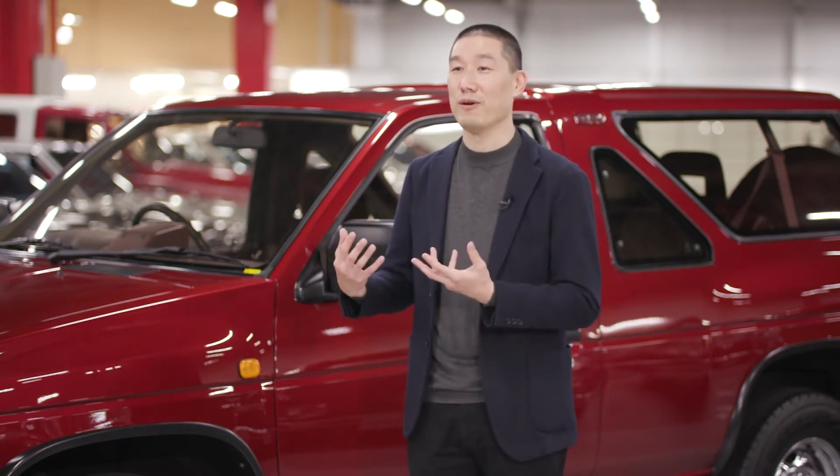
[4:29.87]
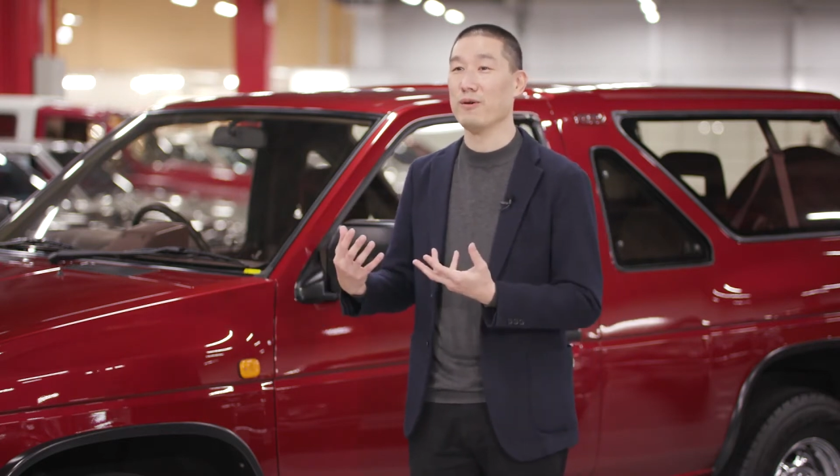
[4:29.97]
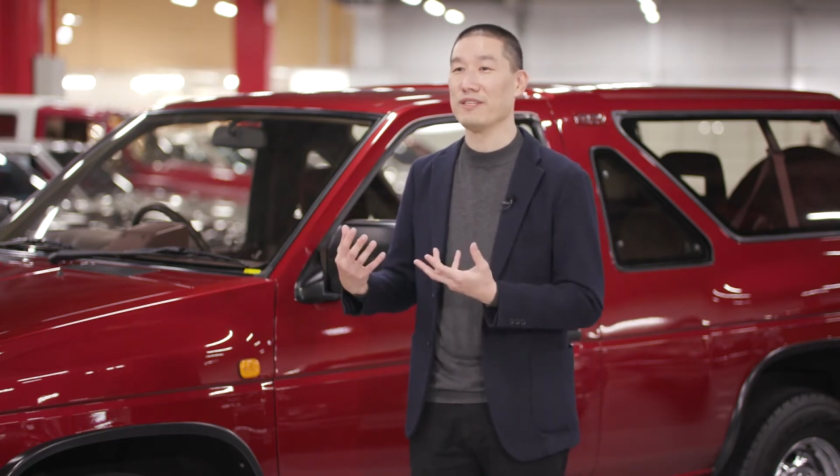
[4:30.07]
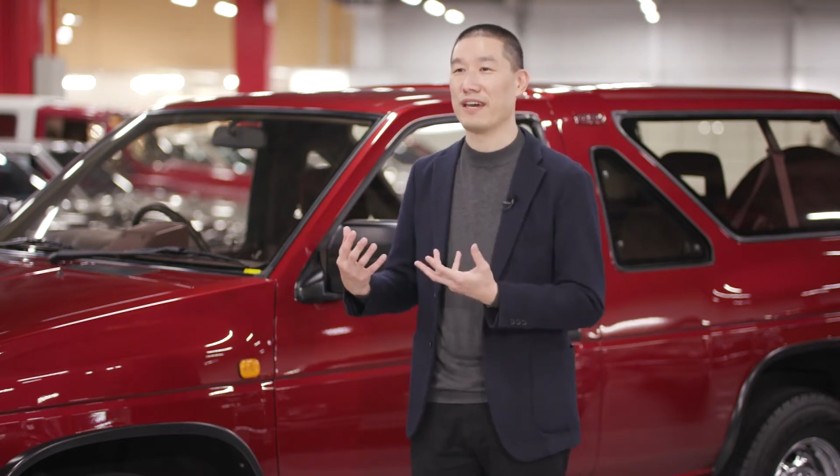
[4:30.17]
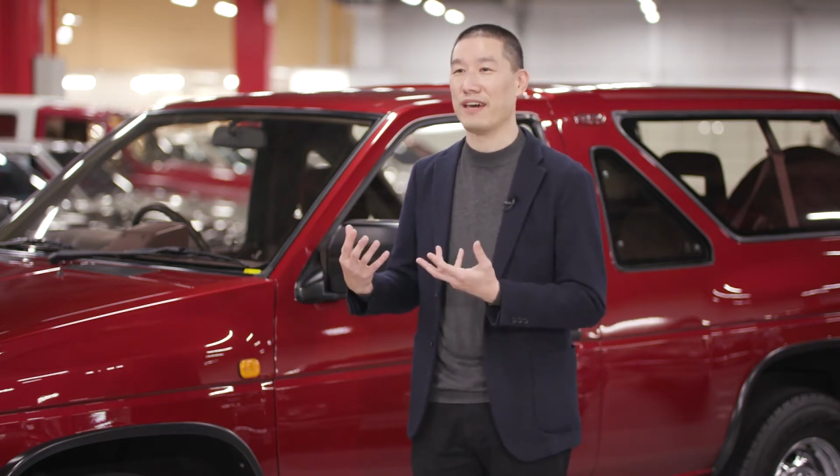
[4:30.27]

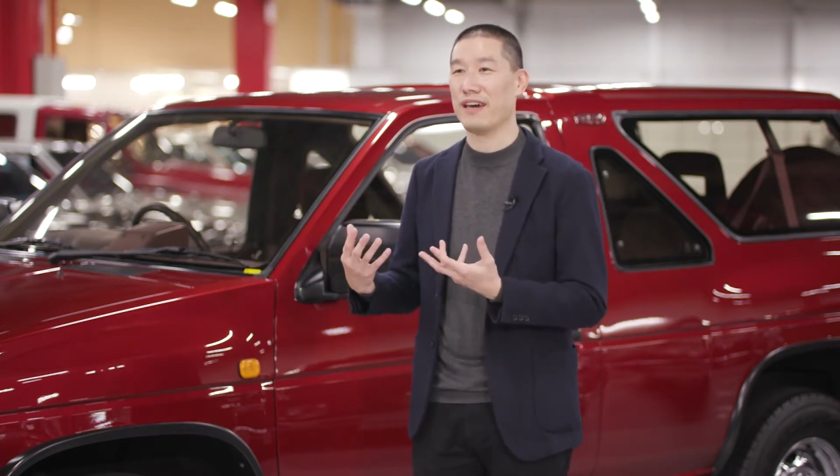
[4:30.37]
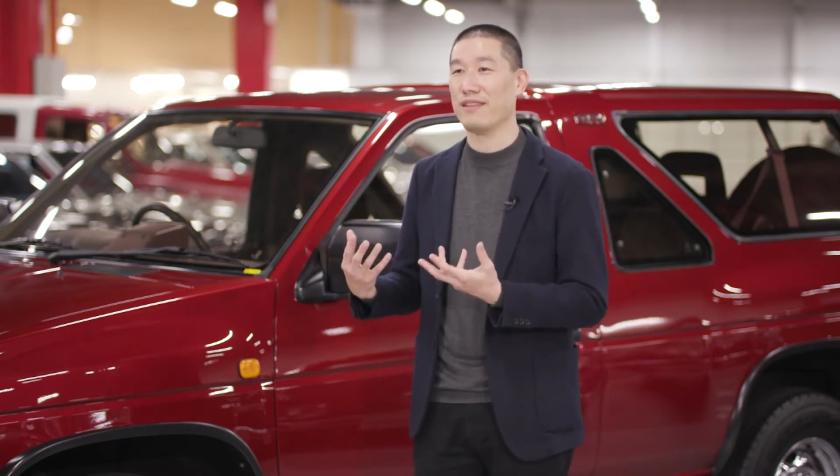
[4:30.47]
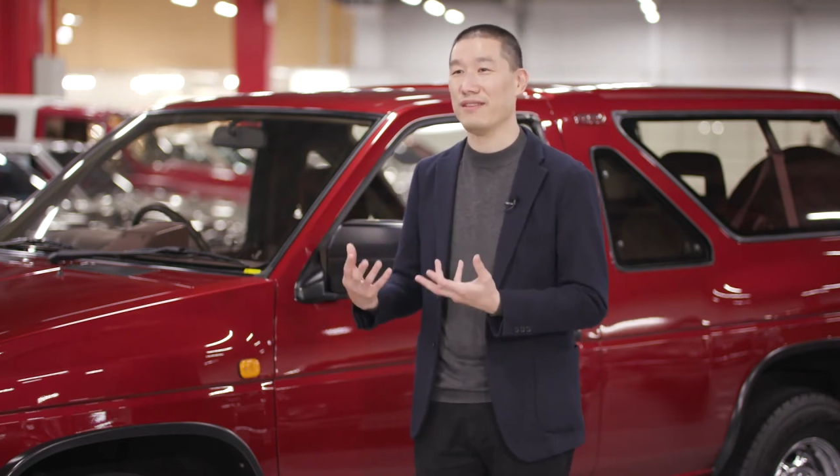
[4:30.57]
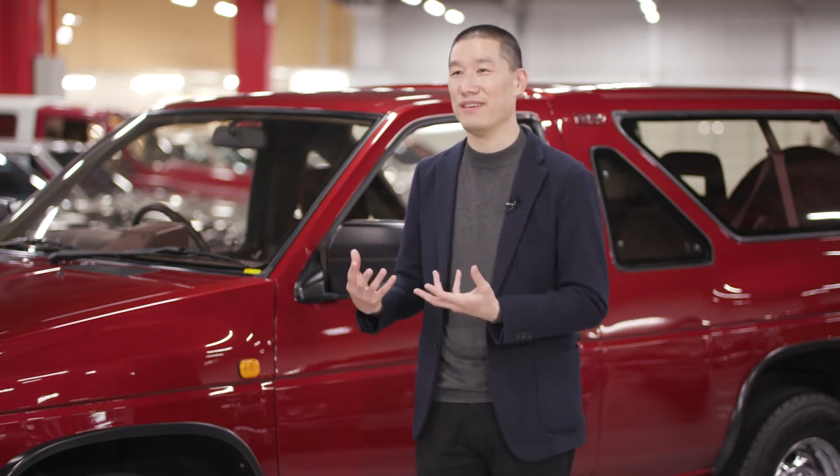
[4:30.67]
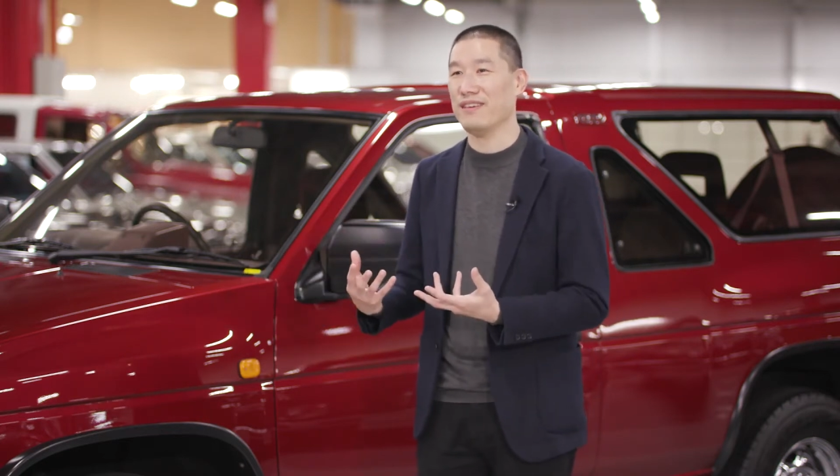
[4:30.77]
always had
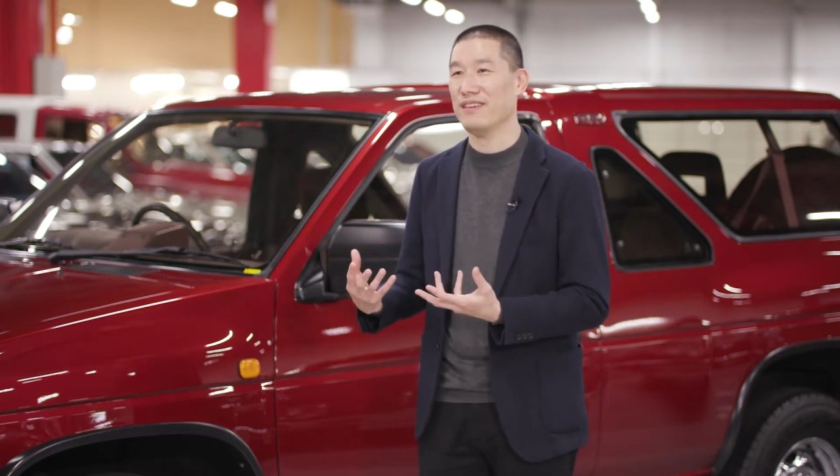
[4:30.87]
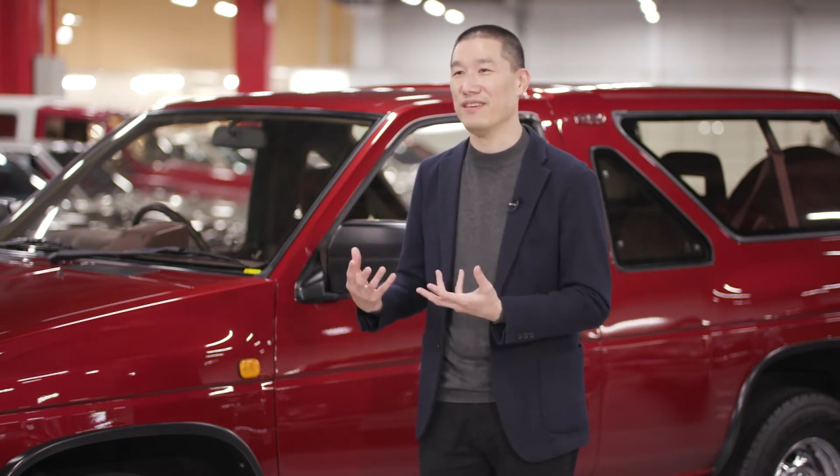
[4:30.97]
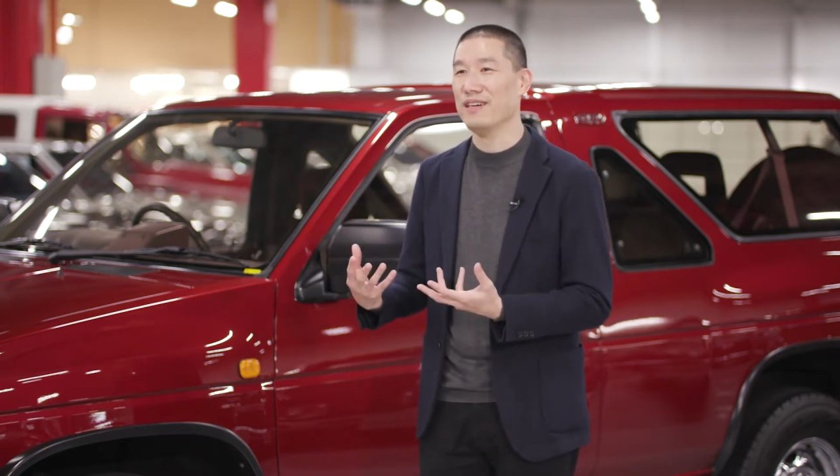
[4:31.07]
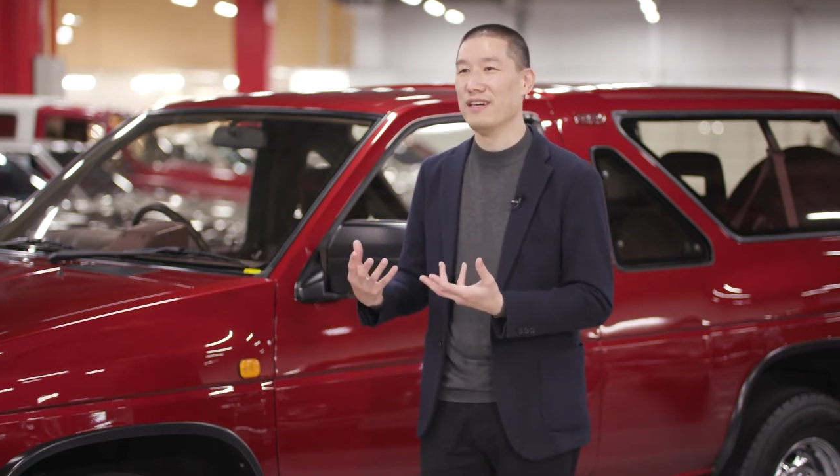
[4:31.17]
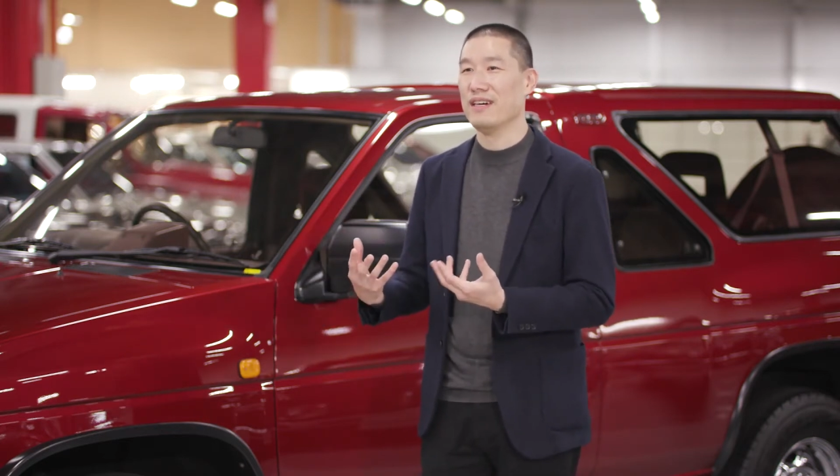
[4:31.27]
the